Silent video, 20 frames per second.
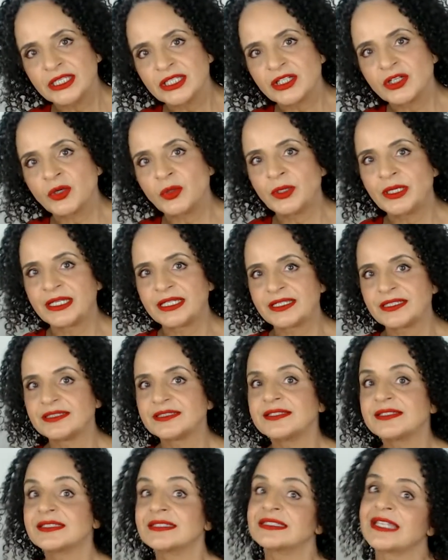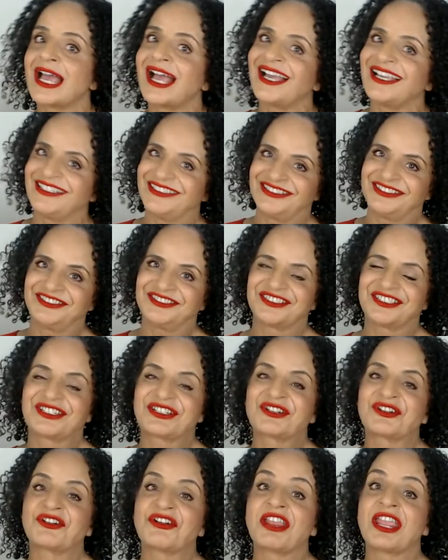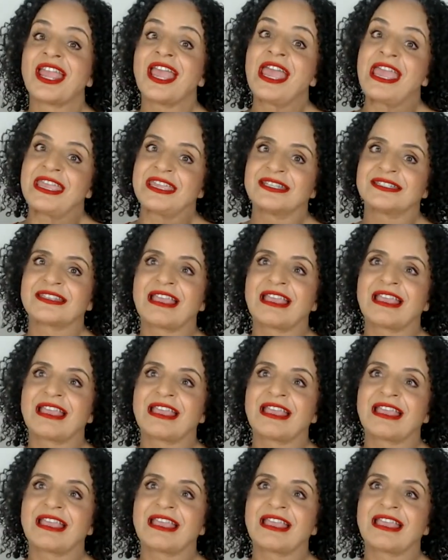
quick style to create,